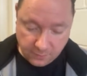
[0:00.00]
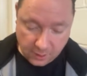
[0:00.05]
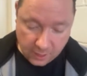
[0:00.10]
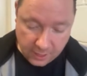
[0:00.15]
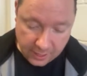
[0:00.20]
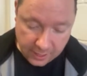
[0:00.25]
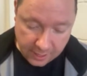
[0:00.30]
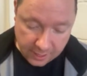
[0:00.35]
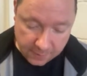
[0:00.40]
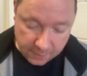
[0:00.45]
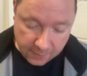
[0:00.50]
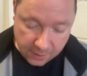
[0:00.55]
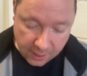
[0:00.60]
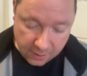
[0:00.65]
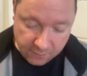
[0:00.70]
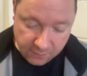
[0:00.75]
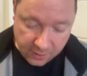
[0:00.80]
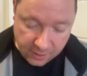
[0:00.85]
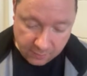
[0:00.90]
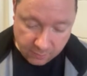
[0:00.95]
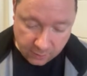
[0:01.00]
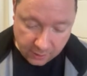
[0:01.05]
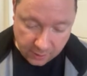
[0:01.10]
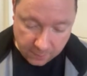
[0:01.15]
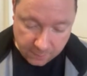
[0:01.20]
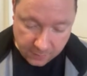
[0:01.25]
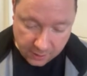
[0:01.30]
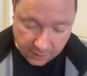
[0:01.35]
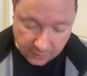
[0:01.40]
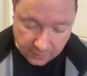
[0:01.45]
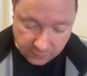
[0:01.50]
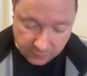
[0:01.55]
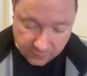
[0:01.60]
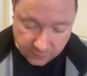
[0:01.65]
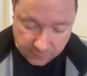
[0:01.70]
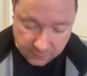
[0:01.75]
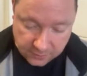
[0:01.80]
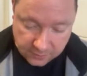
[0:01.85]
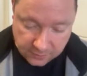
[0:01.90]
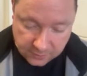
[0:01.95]
And then we get back to
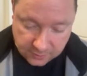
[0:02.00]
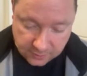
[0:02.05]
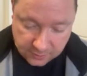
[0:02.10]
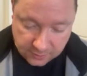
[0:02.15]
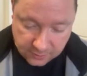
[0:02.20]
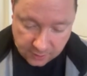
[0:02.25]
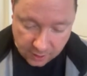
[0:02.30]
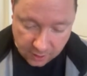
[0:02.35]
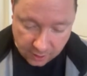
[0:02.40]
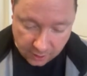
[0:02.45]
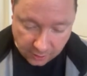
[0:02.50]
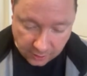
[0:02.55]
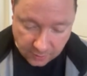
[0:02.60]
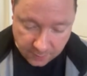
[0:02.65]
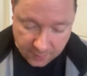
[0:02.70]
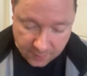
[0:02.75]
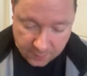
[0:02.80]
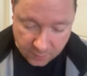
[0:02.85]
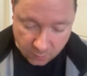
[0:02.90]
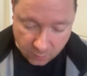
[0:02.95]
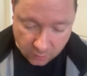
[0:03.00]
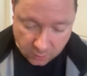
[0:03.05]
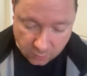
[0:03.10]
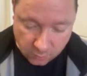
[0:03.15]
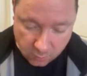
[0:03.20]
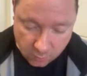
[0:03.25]
the start. And you might be wondering,